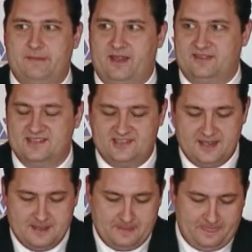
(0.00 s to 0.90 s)
about this.
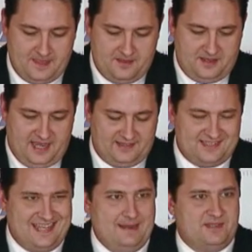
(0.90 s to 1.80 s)
At the
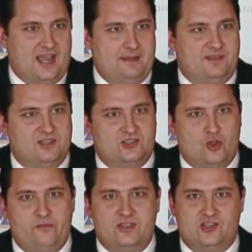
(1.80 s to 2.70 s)
same time that the
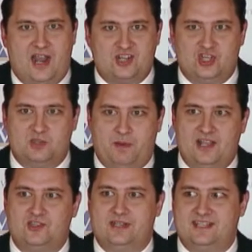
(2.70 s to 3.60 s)
Soviets are actually
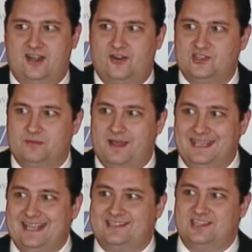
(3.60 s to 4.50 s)
sponsoring terrorism
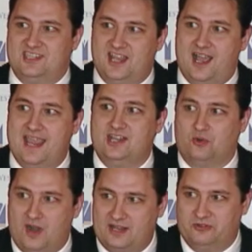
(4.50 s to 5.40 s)
against the CIA
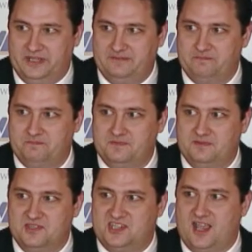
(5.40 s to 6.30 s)
directly,
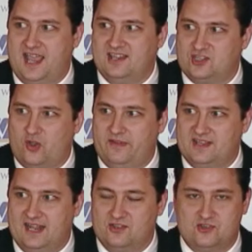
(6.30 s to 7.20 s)
the CIA
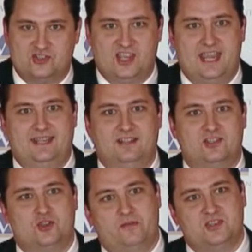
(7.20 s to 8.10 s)
Soviet analysts are saying that
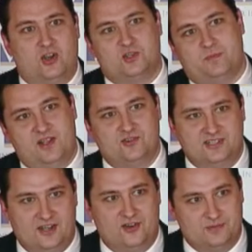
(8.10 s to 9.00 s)
the Soviets aren't sponsoring
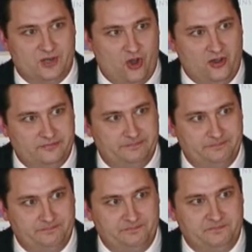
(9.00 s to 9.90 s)
terrorism at all.
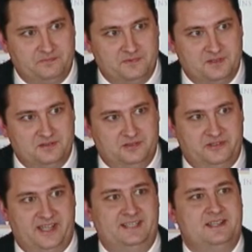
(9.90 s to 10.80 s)

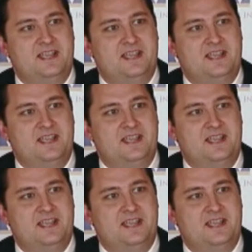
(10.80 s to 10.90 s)
Okay?